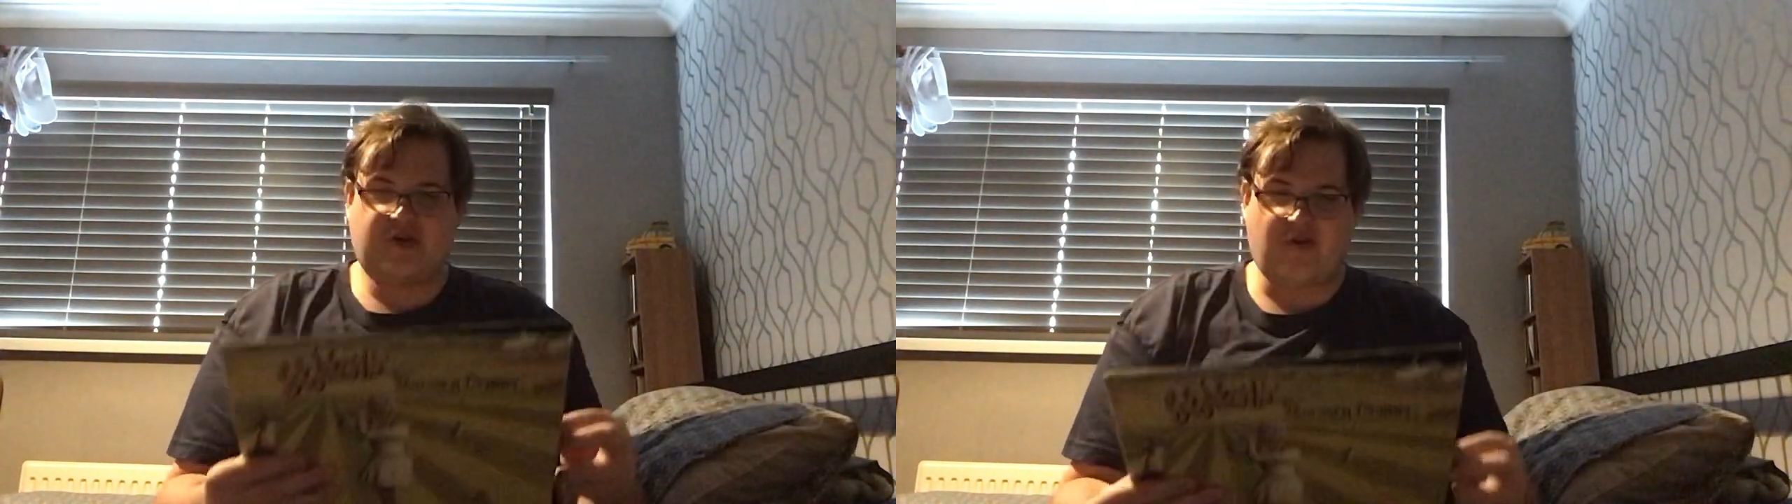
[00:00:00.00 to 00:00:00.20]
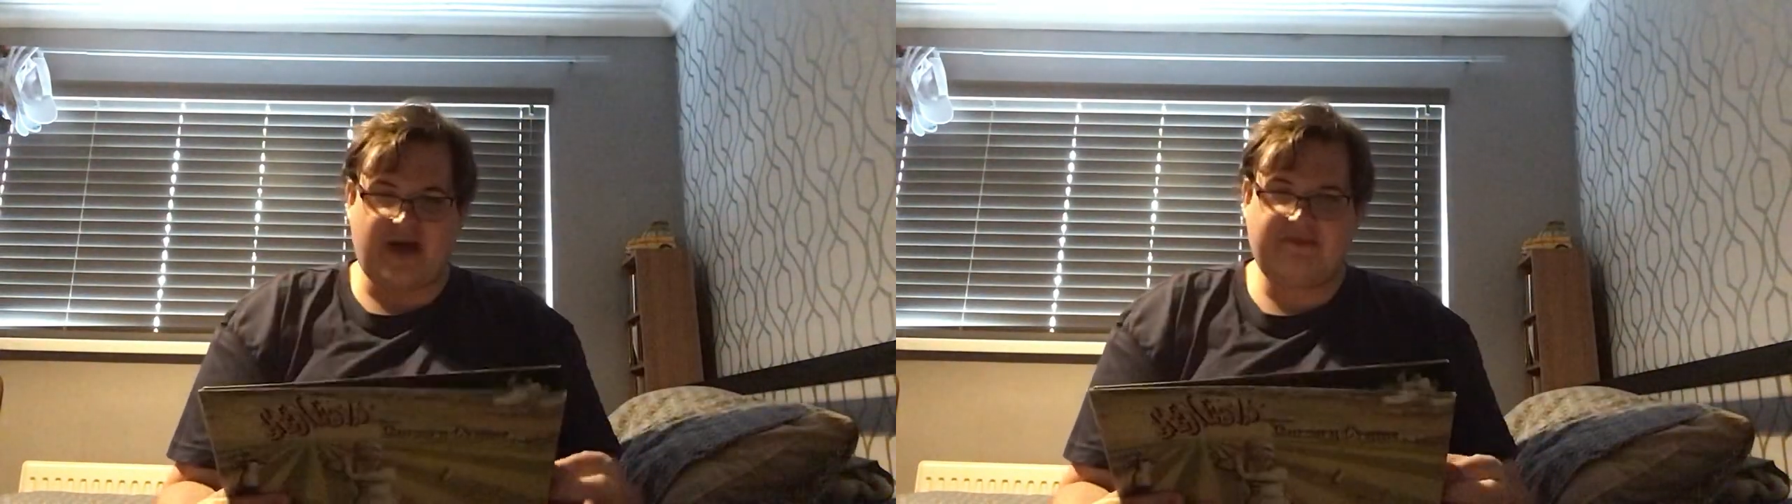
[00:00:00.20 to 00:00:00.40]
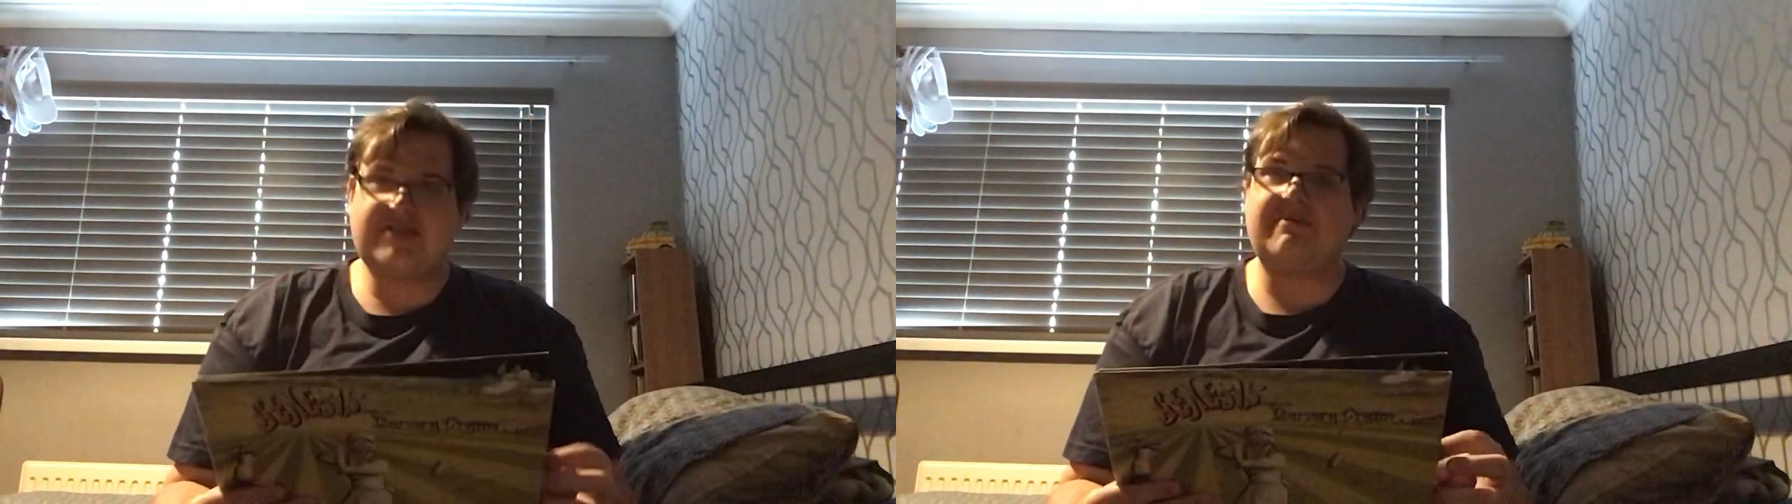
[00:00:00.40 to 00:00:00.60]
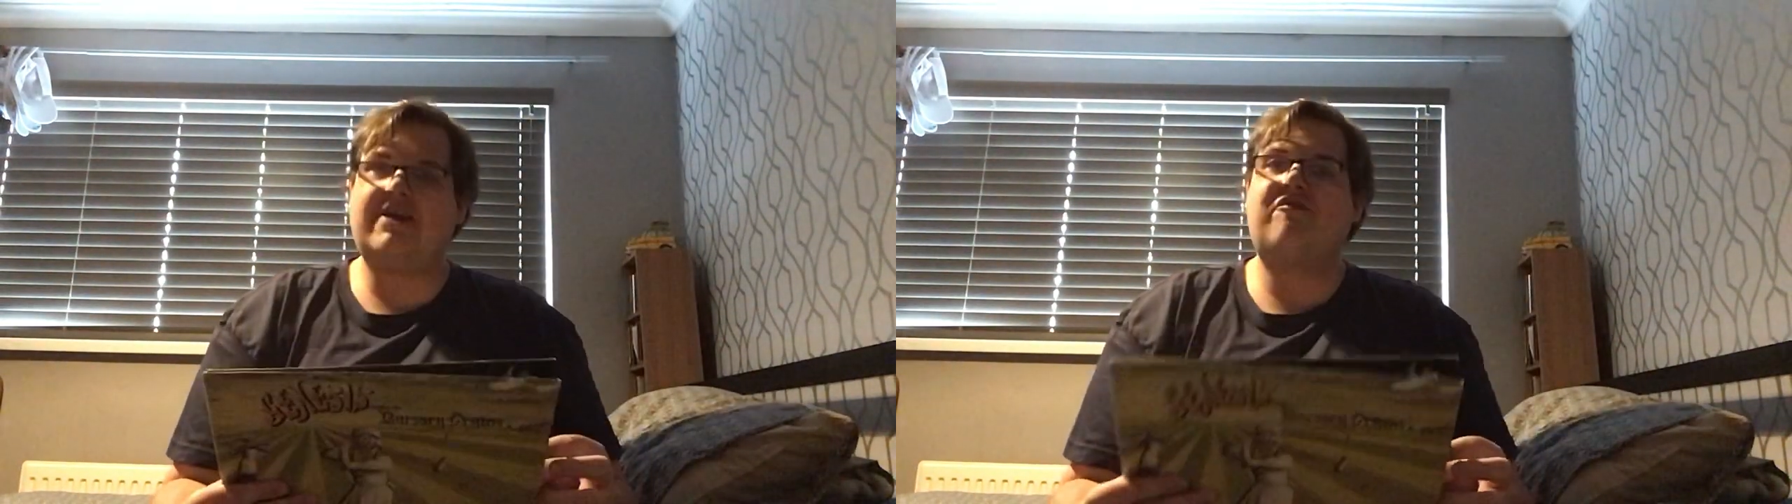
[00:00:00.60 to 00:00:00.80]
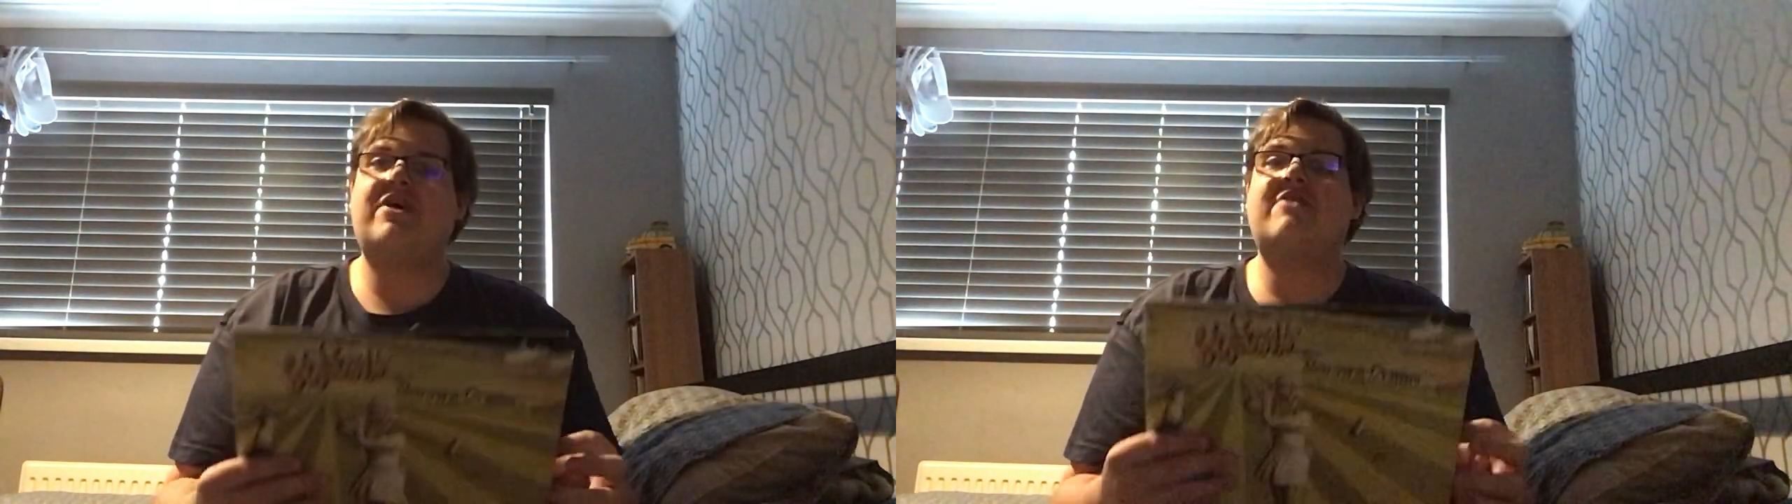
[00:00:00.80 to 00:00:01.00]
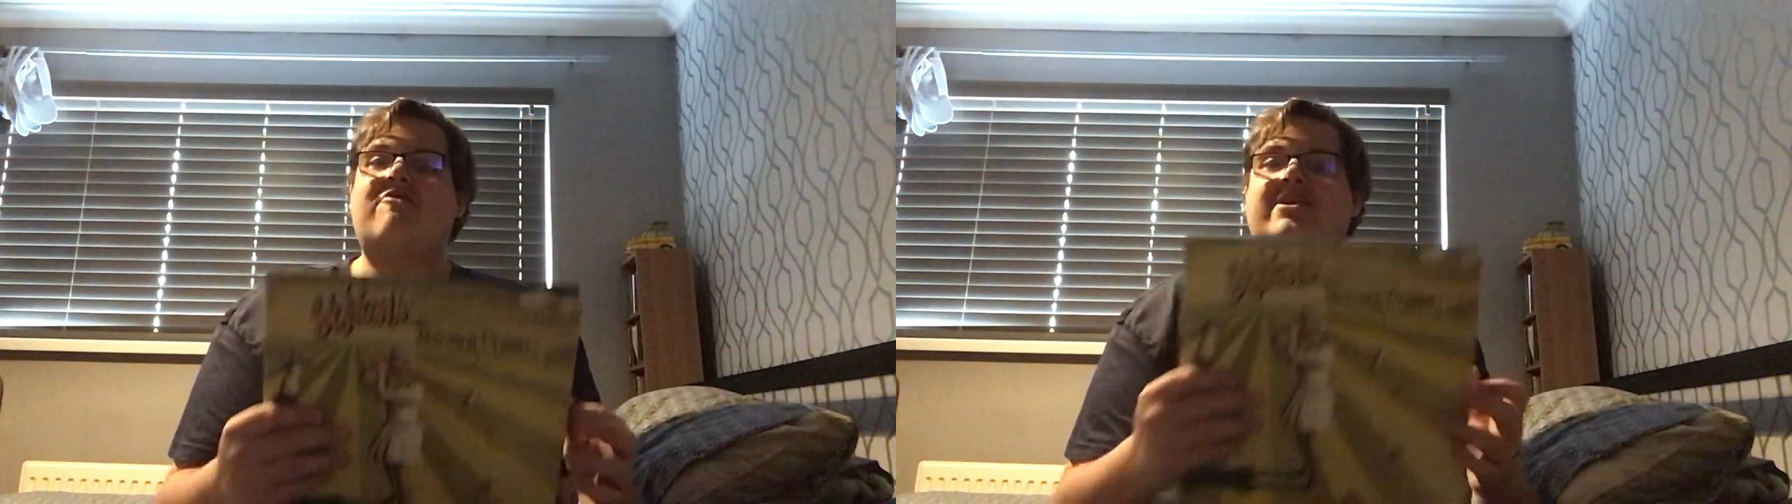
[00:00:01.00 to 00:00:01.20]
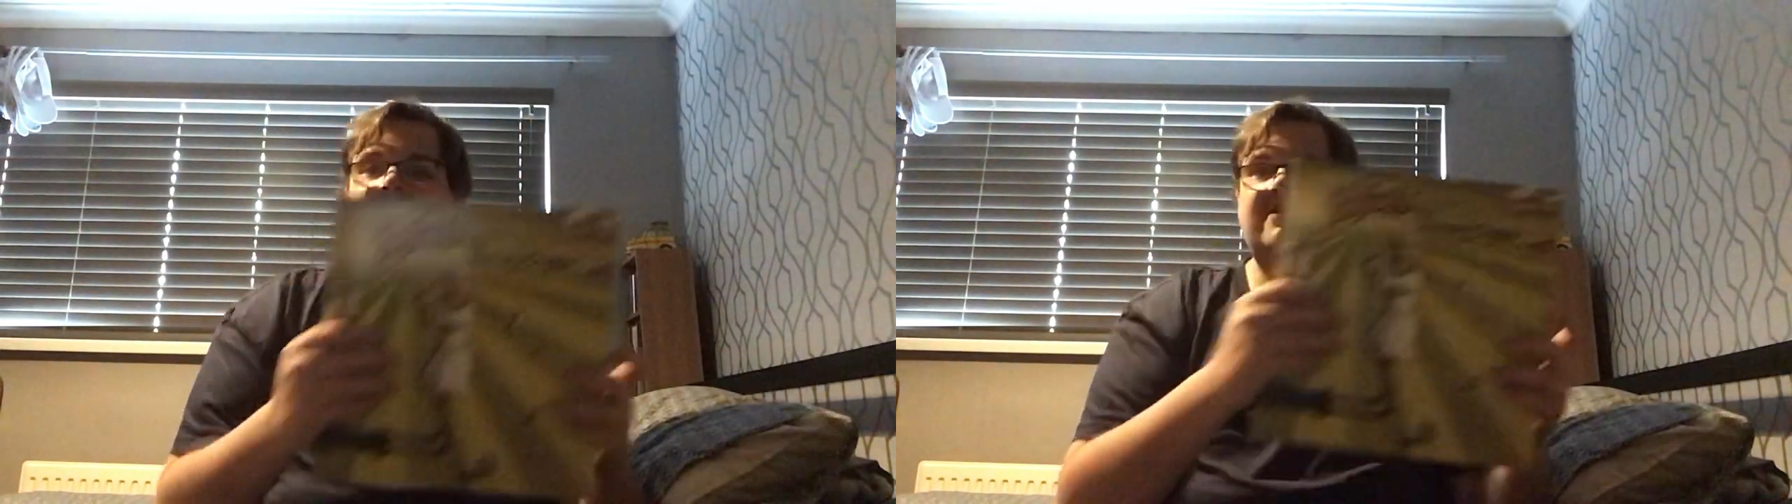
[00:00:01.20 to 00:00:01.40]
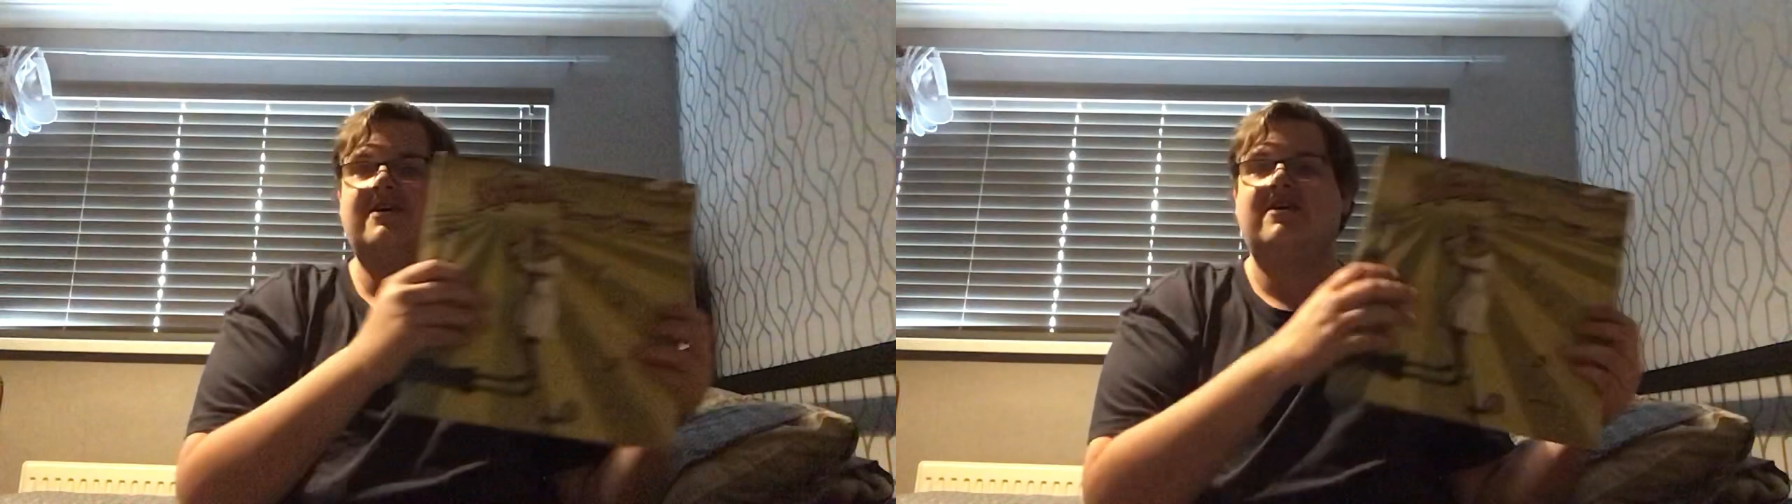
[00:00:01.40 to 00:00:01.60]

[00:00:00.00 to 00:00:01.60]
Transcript: Crime is my favourite.